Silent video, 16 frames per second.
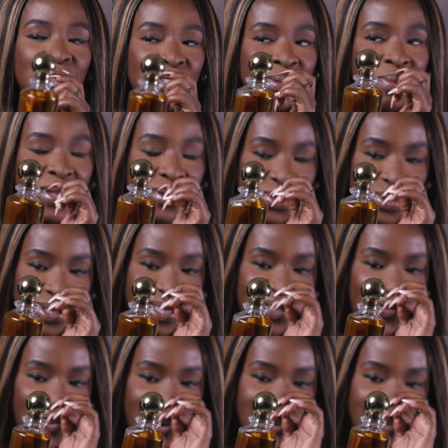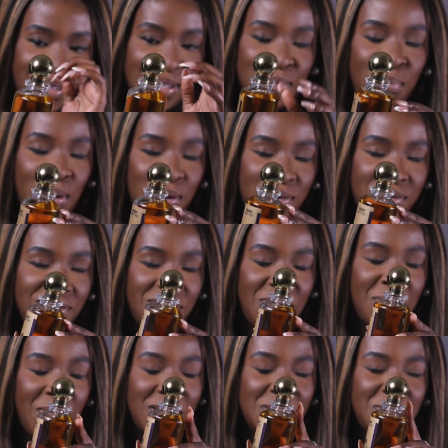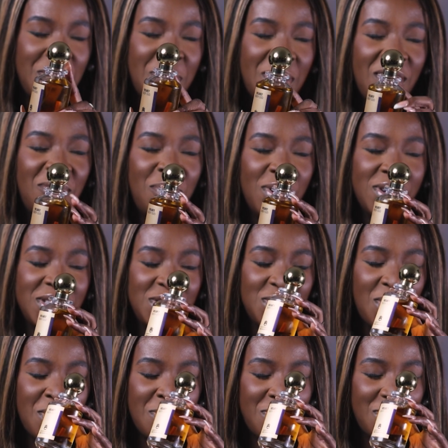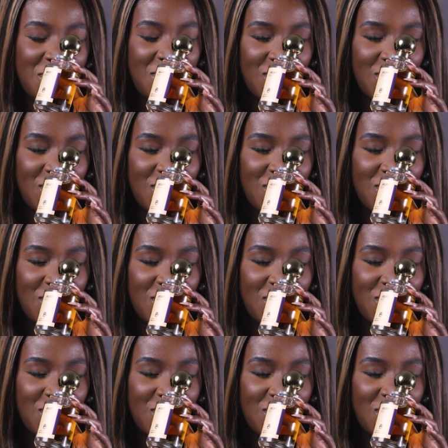just me, or does this bottle reminds me a bit of Body Shop?